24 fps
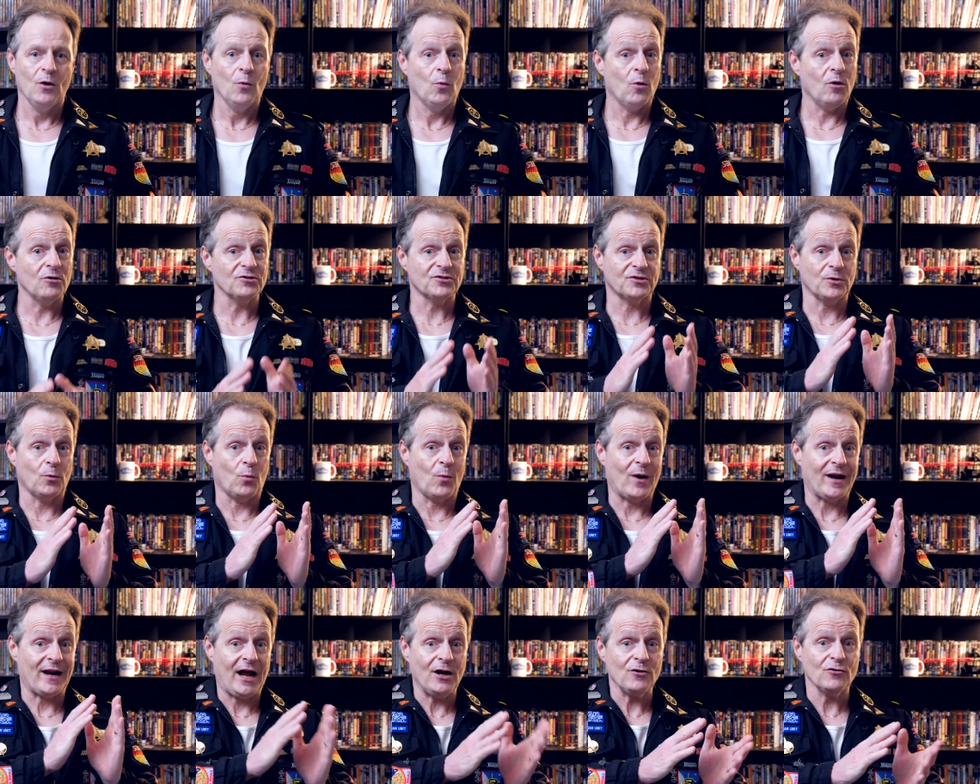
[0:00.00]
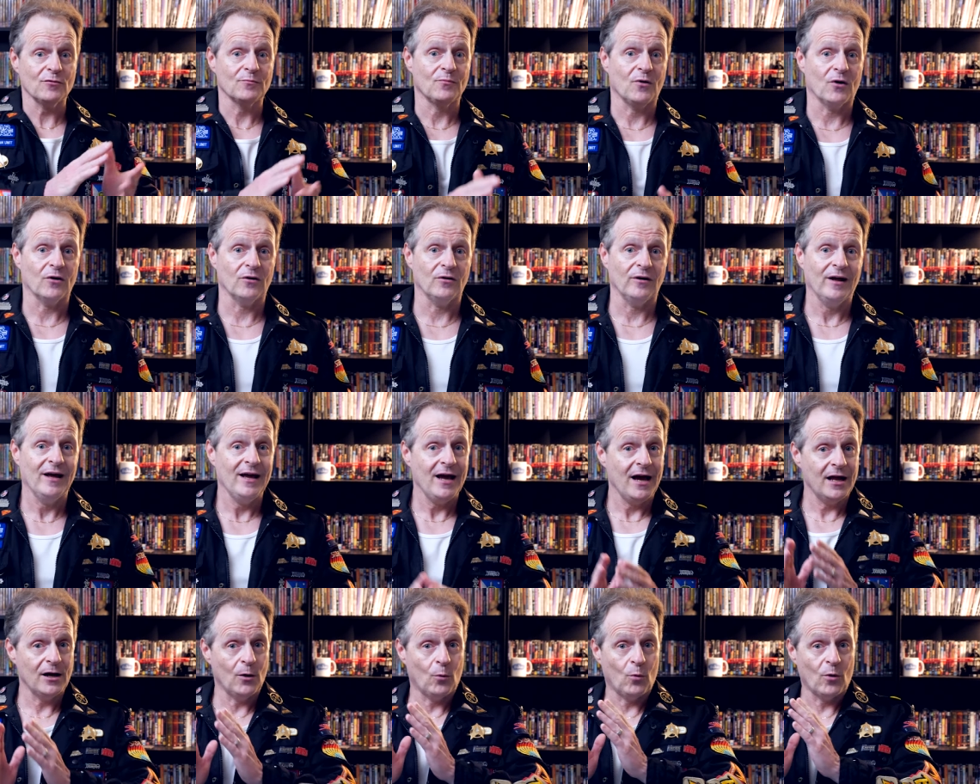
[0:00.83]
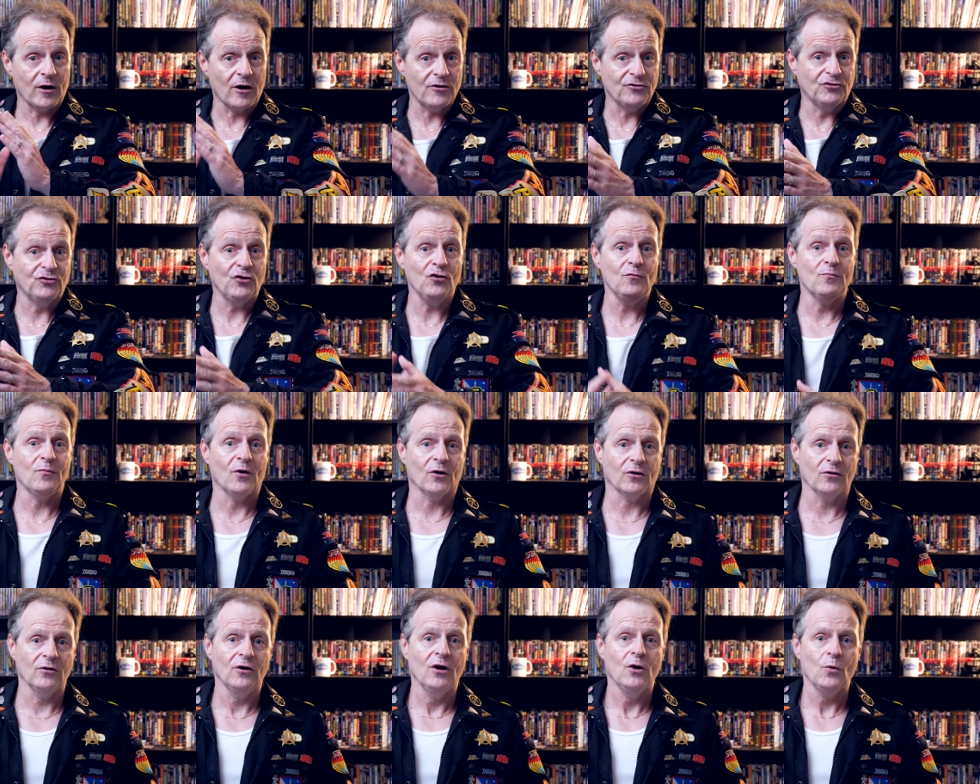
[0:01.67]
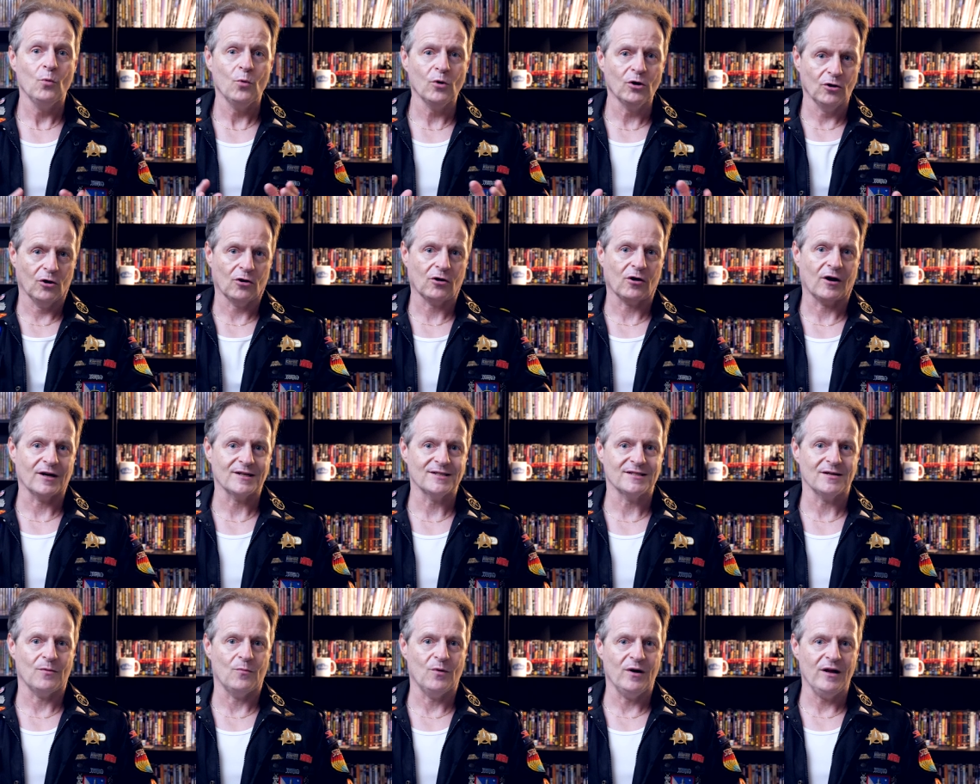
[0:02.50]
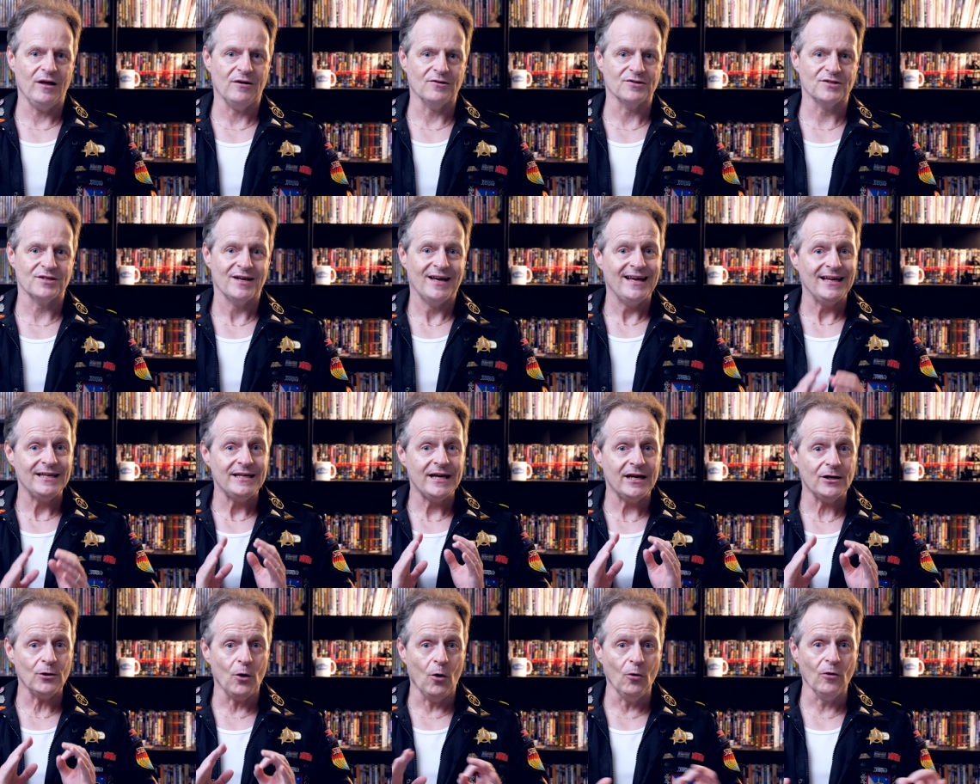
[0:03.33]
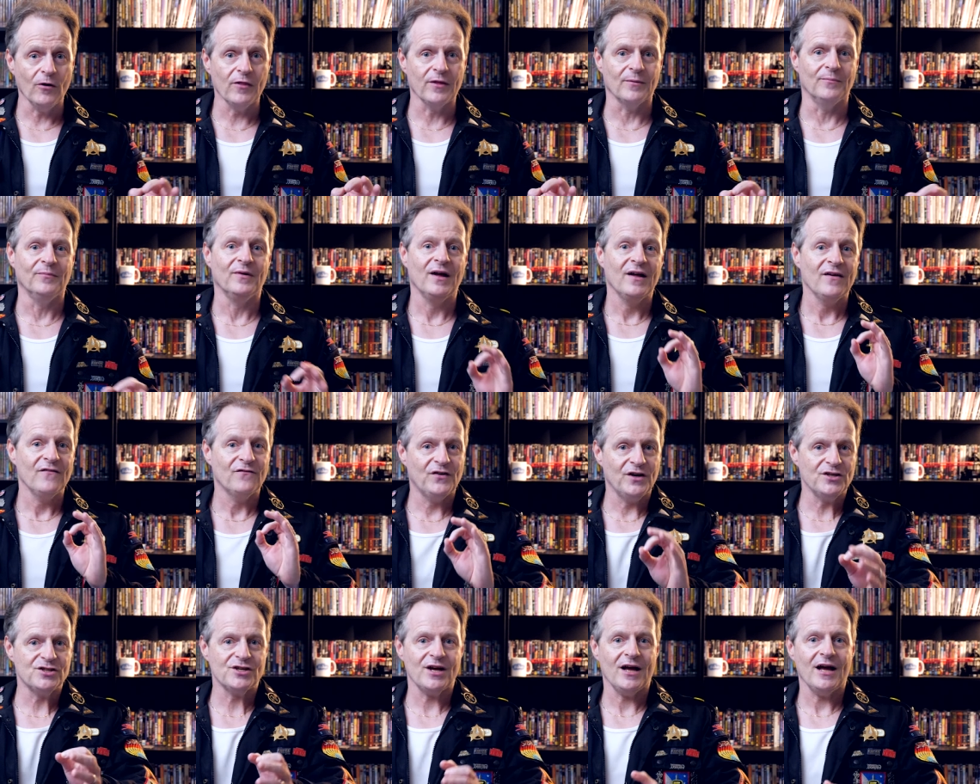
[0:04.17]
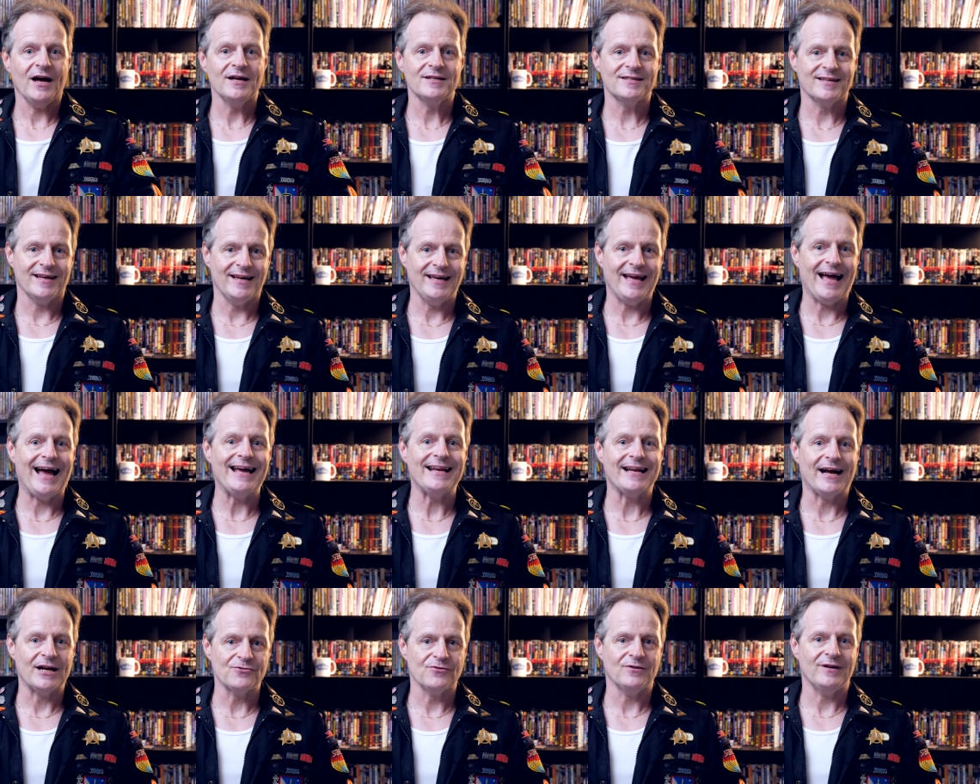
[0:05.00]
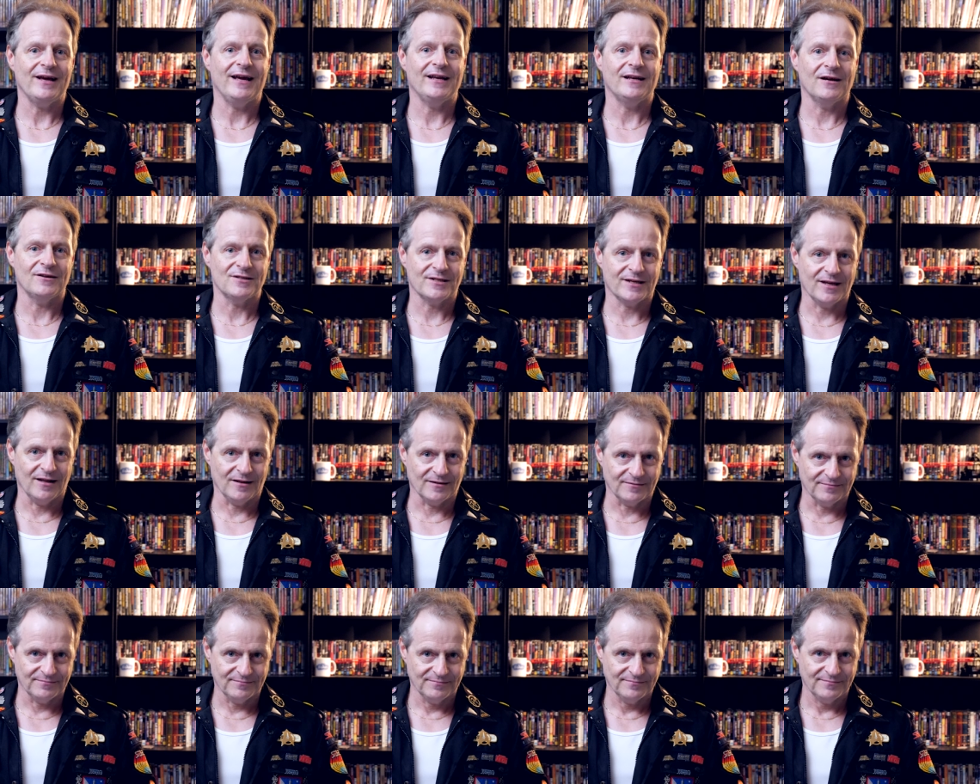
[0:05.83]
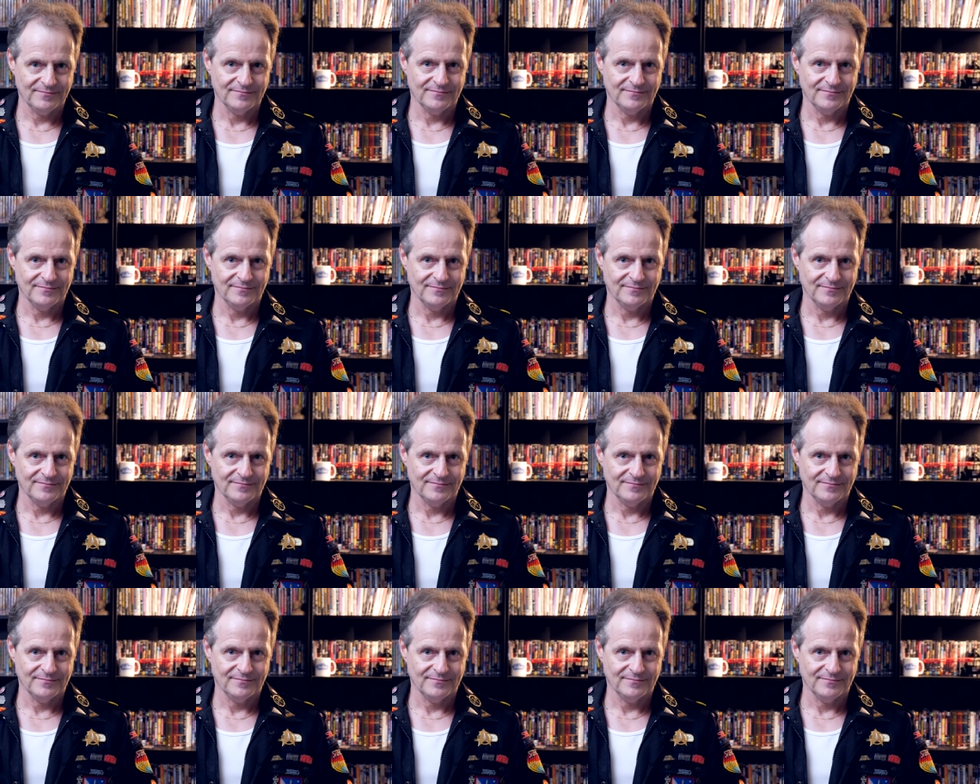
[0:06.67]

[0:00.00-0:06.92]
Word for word: whilst the 100 model and a 102 model would look like someone else, yet all of them feature a T-800 endoskeleton.